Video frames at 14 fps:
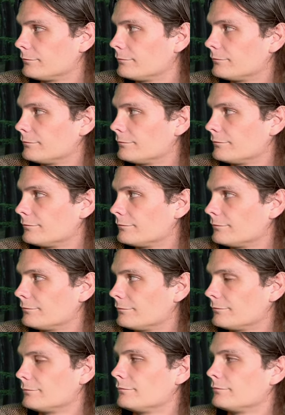
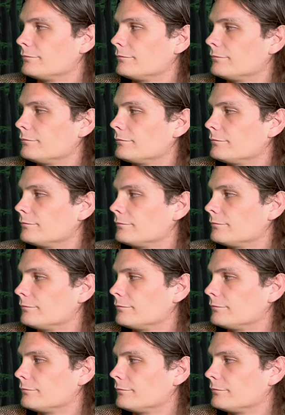
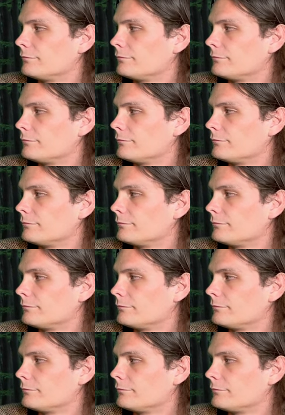
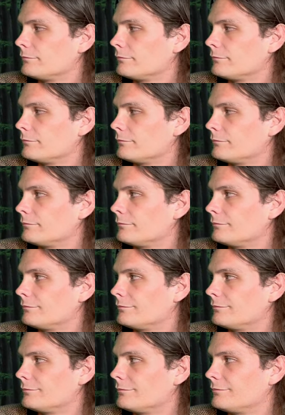
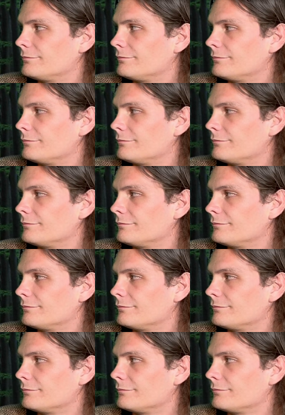
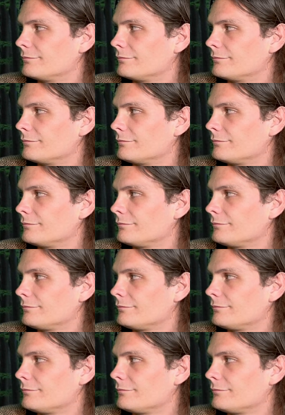
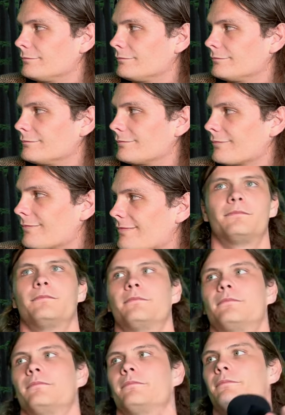
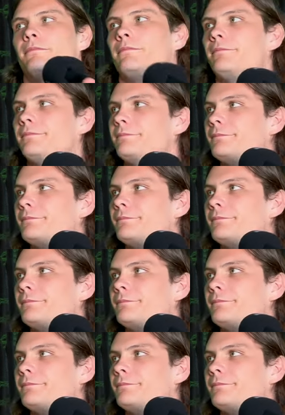No words are spoken by the person on screen.